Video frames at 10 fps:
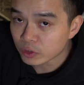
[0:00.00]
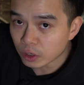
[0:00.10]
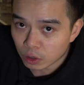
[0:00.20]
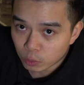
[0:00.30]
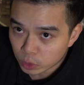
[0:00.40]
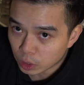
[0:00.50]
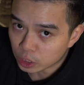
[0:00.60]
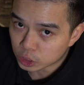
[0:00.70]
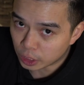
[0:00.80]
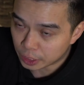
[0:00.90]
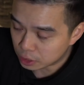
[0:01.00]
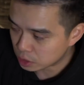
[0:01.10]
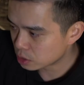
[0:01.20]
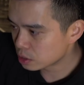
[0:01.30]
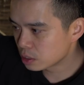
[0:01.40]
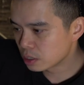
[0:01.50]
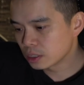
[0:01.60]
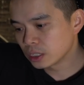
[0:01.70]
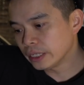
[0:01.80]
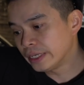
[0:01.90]
the wheel arch liners,
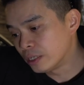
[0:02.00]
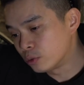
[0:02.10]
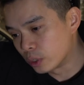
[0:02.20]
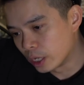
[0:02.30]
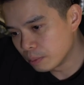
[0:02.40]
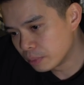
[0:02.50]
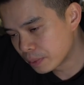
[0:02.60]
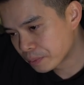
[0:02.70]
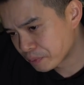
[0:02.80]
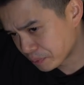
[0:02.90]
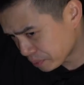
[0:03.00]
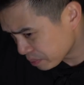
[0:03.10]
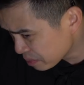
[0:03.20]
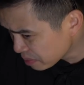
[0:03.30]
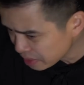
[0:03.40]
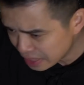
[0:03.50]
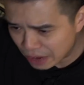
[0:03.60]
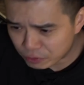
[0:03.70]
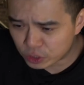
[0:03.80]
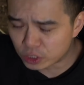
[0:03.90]
clean it all up,
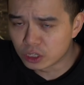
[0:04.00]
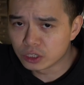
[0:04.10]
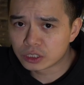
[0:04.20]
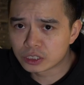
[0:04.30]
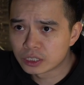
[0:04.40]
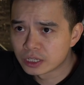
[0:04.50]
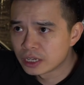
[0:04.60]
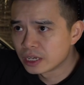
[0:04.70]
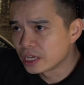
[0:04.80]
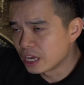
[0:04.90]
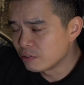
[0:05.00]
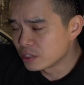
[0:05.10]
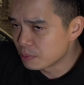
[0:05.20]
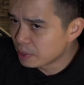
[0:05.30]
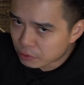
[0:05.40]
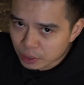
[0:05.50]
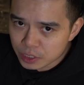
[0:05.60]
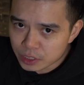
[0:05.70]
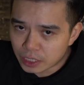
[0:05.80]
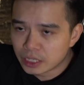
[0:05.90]
have a good look. If it's a bit
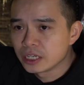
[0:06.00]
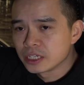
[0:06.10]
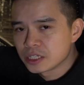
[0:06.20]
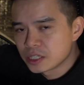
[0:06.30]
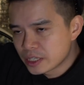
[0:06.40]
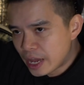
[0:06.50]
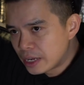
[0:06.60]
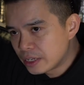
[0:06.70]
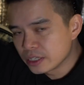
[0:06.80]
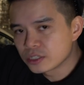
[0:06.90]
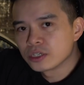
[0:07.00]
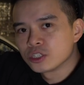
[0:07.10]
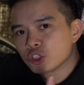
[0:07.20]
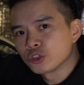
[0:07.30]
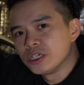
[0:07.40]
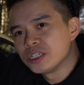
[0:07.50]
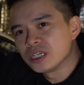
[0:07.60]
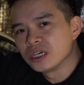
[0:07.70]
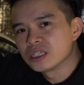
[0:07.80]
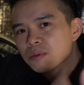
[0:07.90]
rusty, sand it, treat
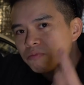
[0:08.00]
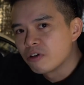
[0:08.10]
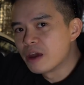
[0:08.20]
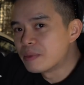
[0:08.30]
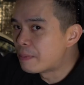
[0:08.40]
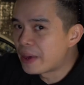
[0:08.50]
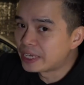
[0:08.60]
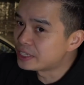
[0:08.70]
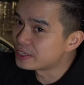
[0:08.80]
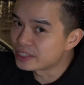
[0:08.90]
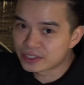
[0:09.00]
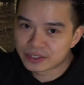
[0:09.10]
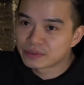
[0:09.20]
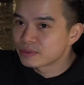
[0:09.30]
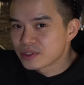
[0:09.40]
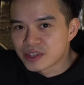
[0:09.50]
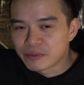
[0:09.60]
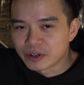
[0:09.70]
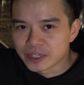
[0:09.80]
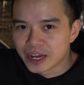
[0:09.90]
it, prime it, paint it.
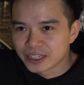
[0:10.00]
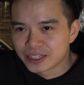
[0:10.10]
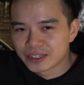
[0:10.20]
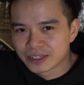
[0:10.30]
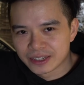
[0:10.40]
Simple as that.